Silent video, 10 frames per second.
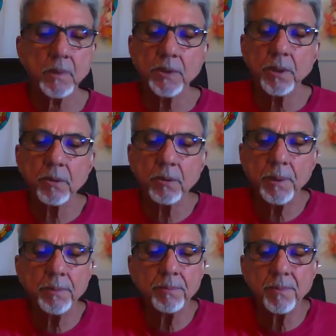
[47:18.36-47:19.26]
Is it
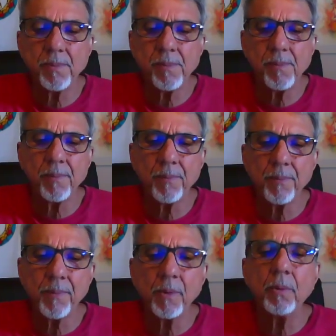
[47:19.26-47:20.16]
Uma?
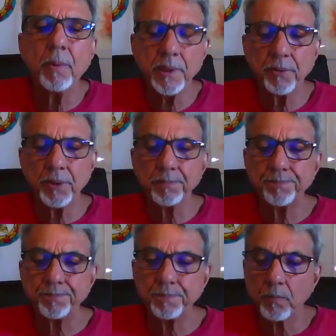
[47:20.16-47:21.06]
Uma Devi.
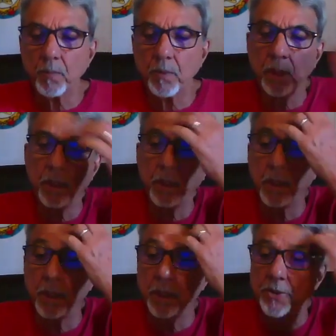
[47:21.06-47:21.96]

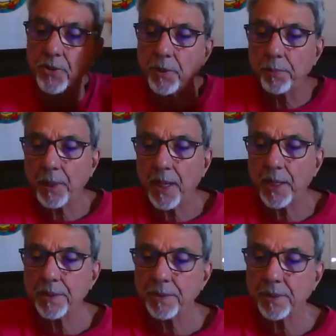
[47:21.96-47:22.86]
She
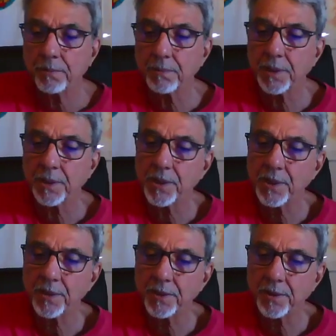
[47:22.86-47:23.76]
replied, it
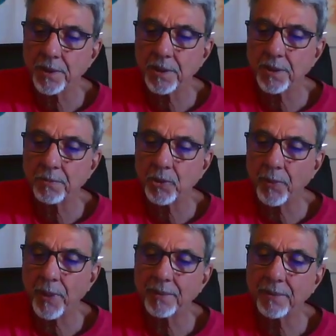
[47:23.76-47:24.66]
is indeed
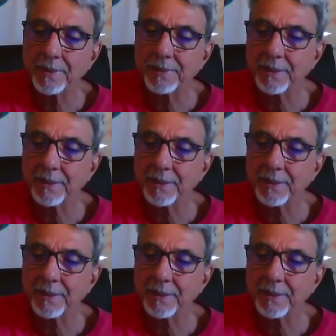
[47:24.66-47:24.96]
Brahman.